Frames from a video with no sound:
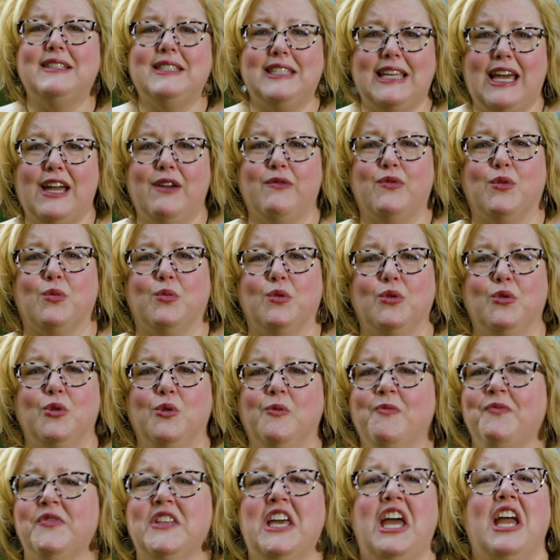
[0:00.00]
save the roo,
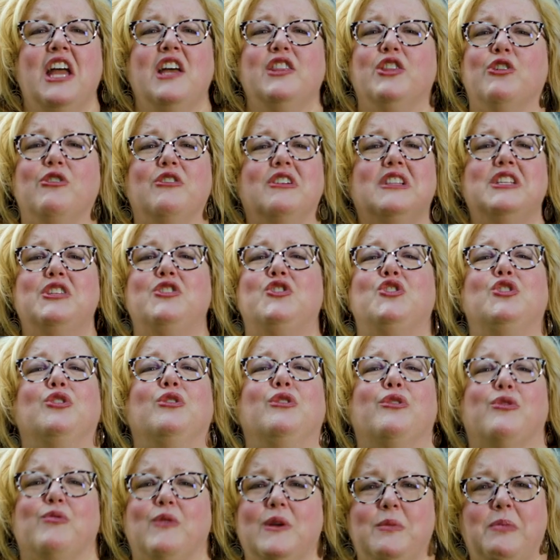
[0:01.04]
there are at least two
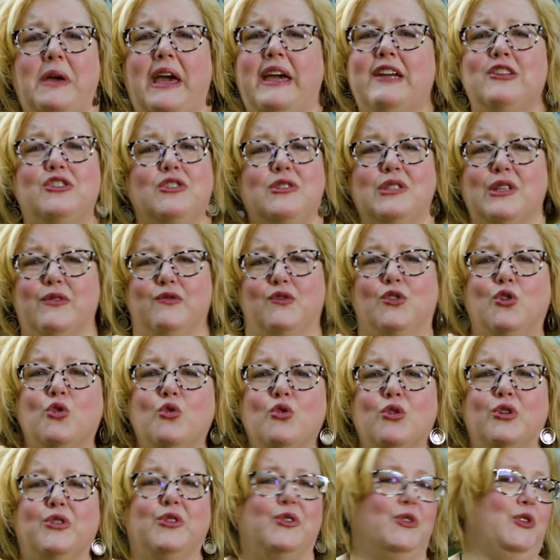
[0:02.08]
to three pages of
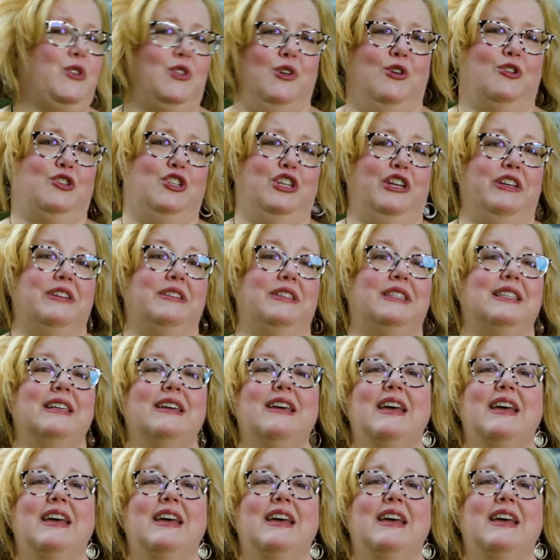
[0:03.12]
Google searches